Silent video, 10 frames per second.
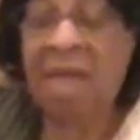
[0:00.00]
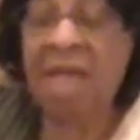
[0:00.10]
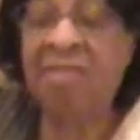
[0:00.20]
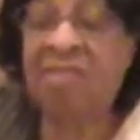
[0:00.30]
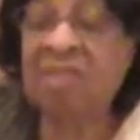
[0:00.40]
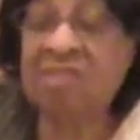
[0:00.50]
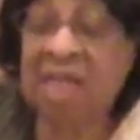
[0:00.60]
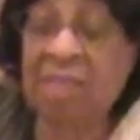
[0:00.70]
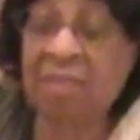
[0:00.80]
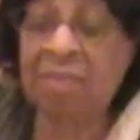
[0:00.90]
And she
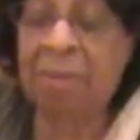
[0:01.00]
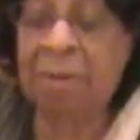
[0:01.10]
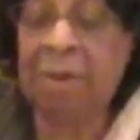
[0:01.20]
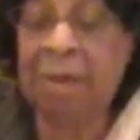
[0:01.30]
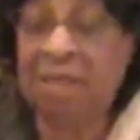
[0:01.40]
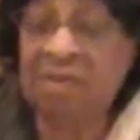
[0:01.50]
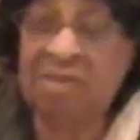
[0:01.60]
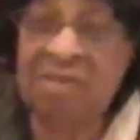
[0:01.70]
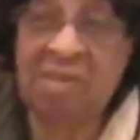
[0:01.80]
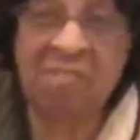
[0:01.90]
said publicly, she
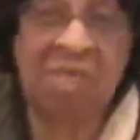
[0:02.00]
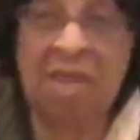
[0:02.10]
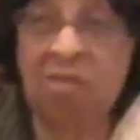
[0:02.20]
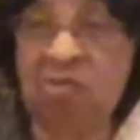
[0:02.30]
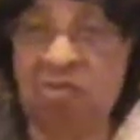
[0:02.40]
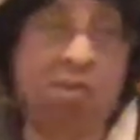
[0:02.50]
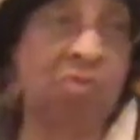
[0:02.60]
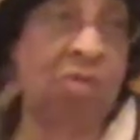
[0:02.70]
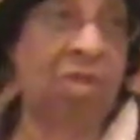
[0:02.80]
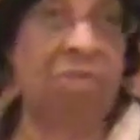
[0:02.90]
said, well, that Schultz
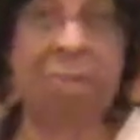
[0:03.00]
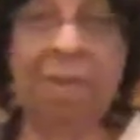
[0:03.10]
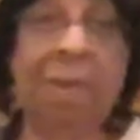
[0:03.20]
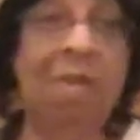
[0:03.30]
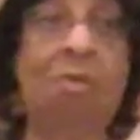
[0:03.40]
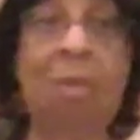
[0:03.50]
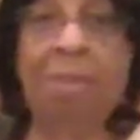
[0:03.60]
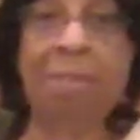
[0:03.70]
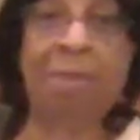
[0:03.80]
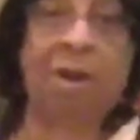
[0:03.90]
won't
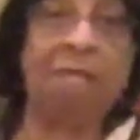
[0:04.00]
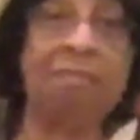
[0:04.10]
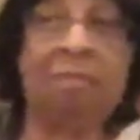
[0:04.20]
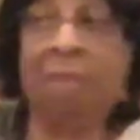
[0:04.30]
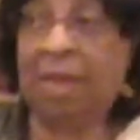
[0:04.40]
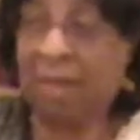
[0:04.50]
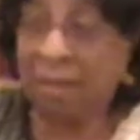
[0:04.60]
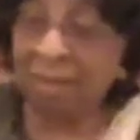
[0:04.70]
be praying for me.